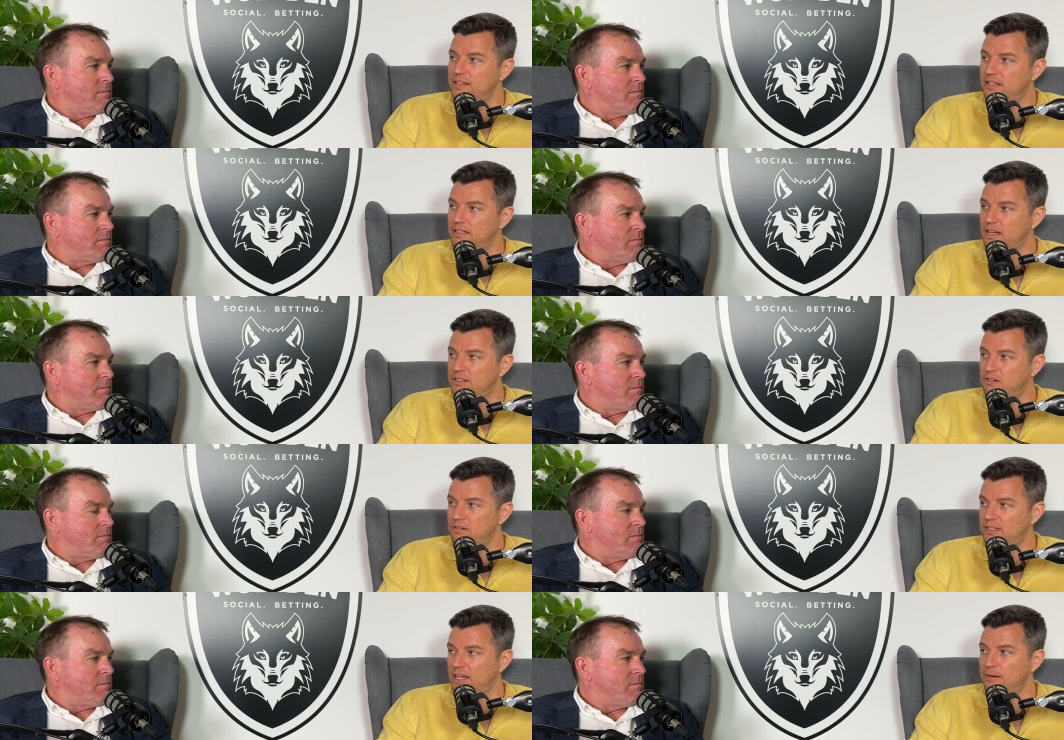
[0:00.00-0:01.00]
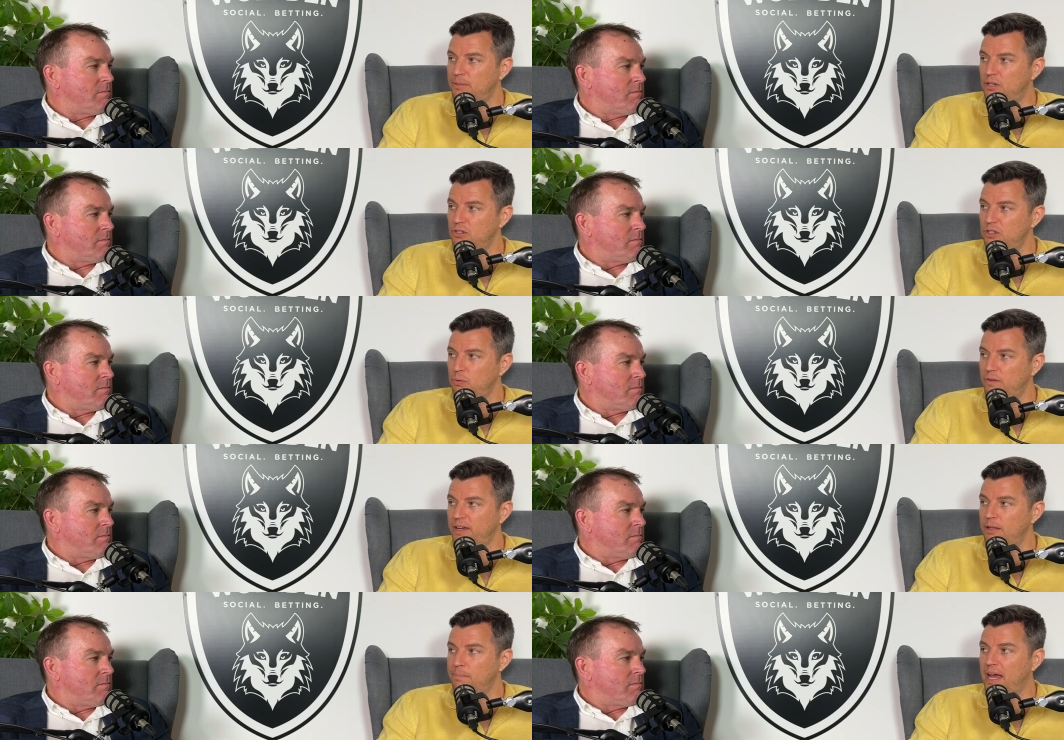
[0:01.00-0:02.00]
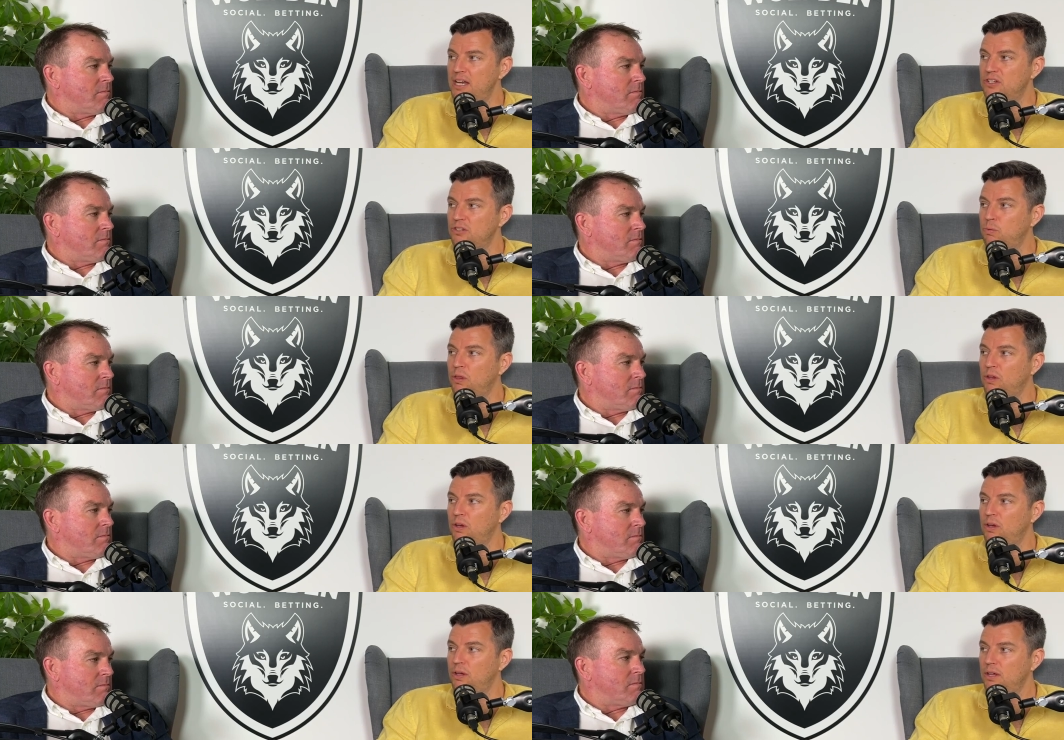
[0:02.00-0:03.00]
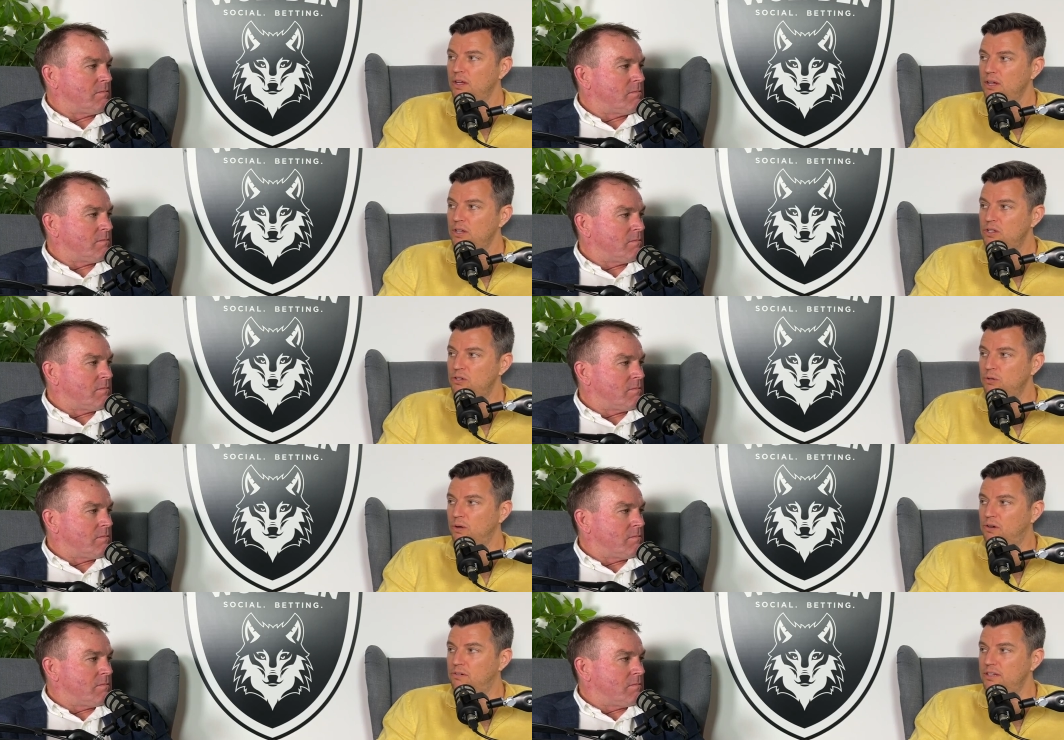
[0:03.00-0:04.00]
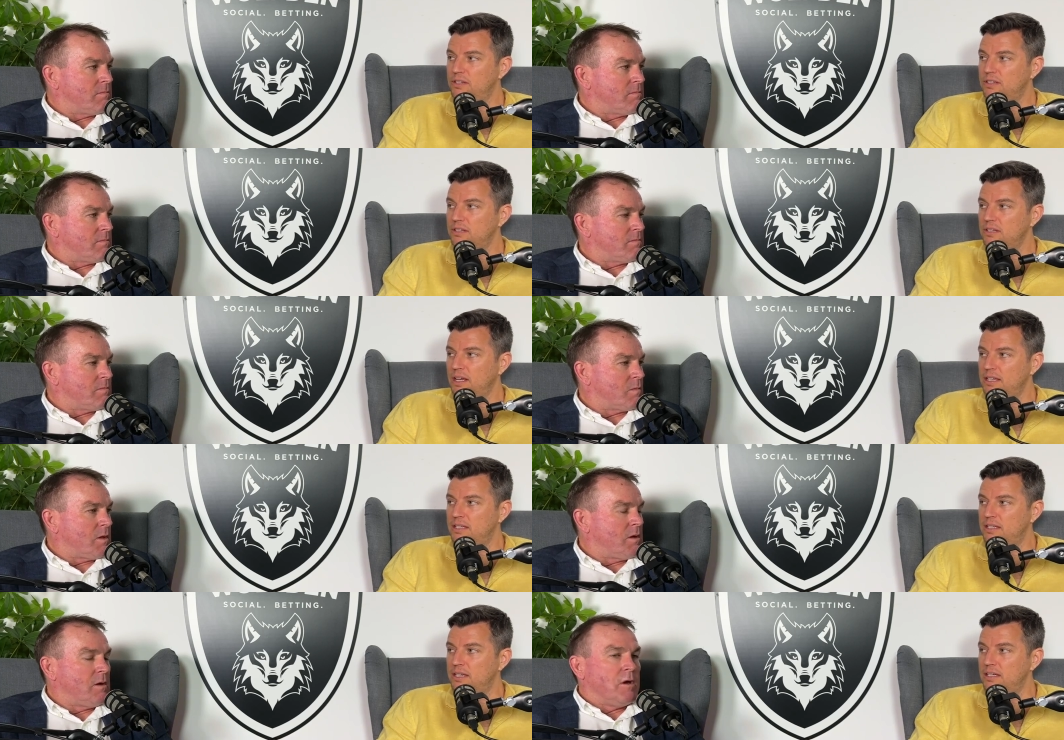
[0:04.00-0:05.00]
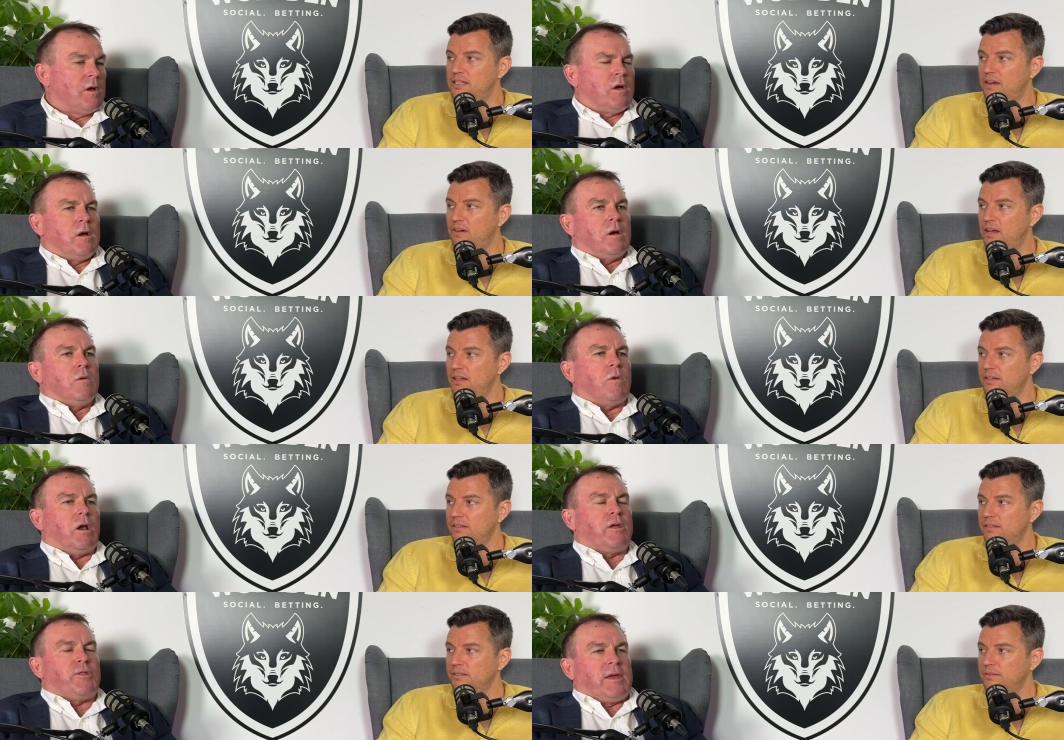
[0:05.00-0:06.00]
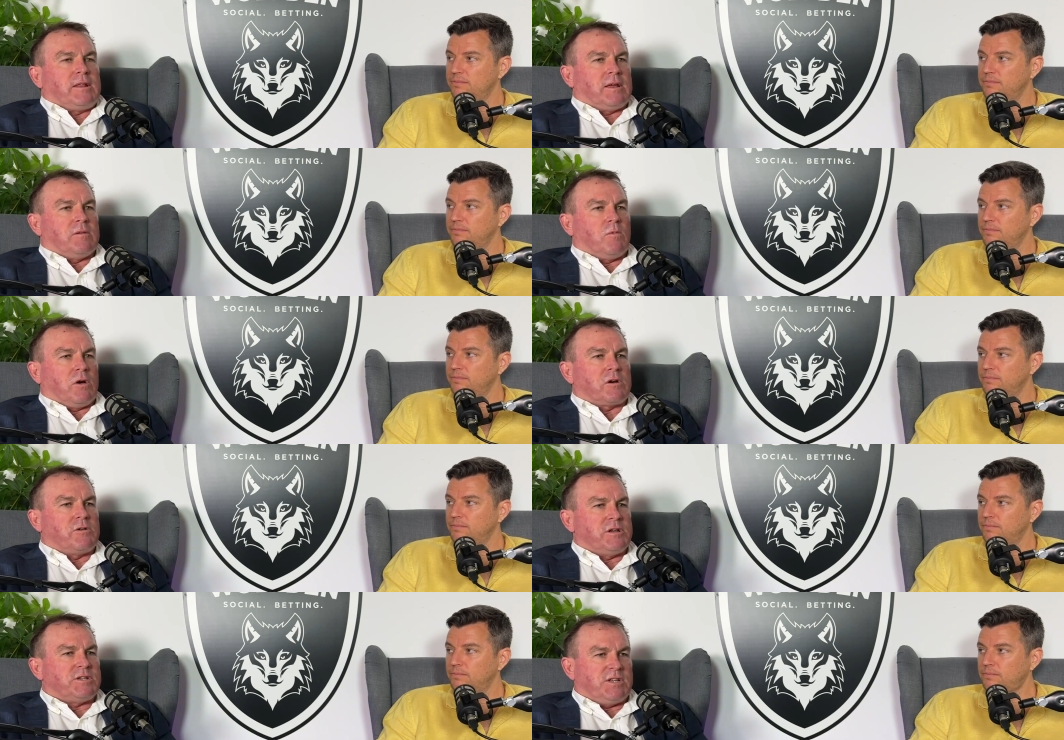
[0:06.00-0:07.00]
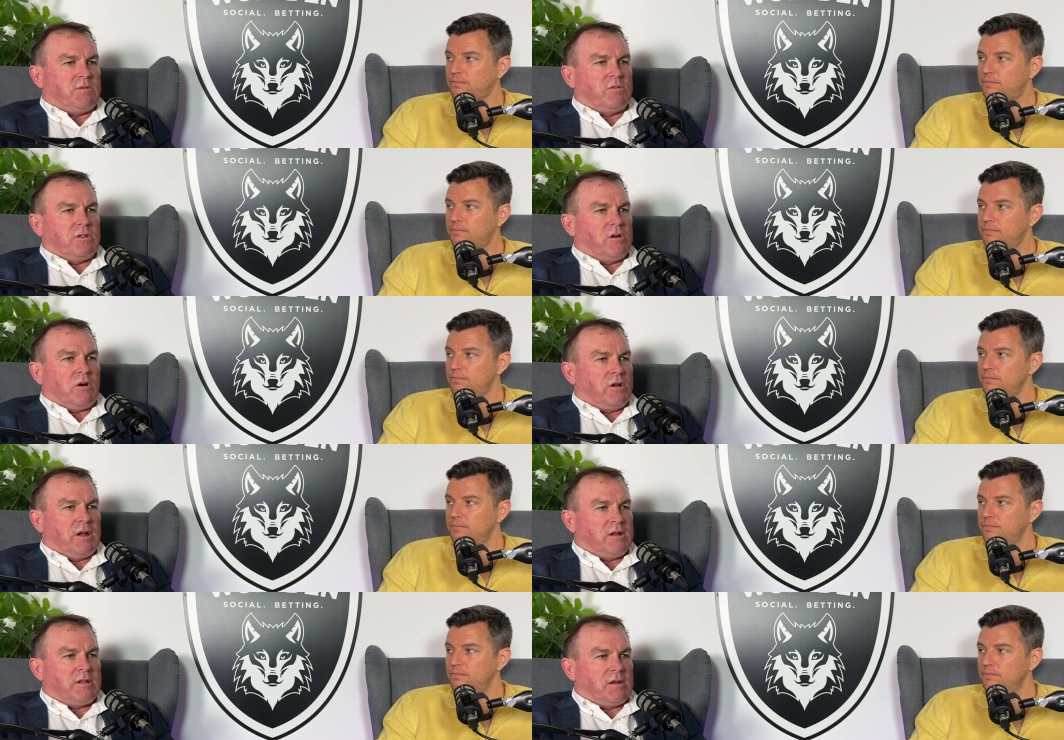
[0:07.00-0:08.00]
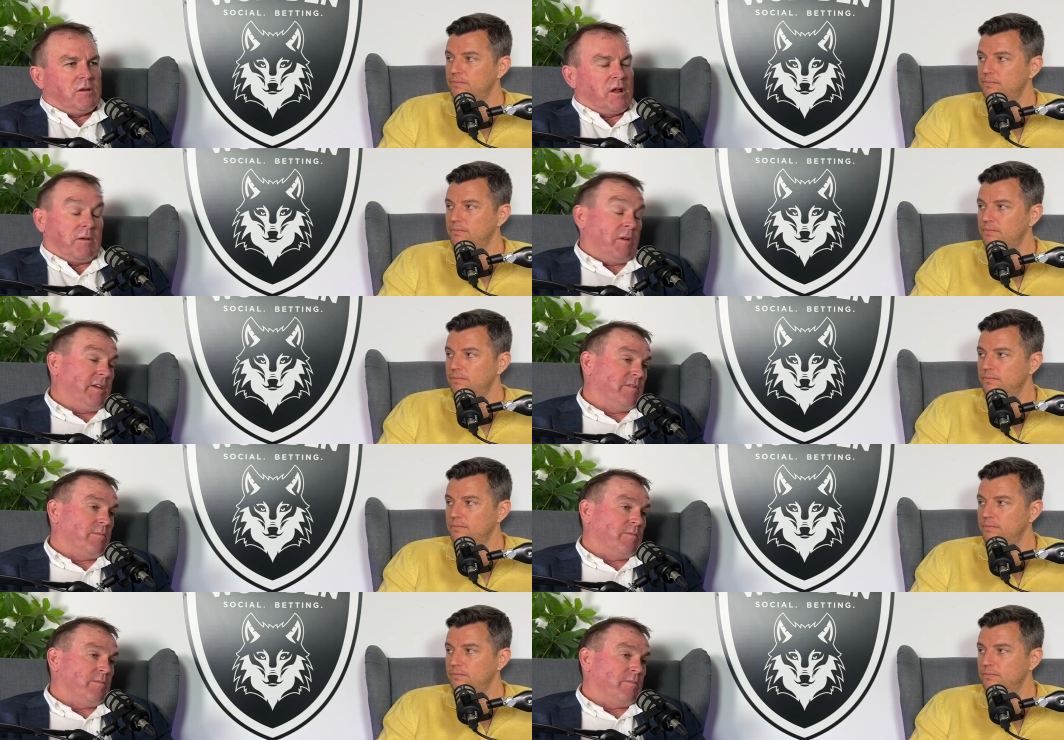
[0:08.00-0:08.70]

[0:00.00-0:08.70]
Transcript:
Speaker 1: the success Chris had because you wouldn't have had the patience with her to do what Chris had did. Is that right? Well, I
Speaker 2: think that what Chris did with her, I don't think you know, I and mean, even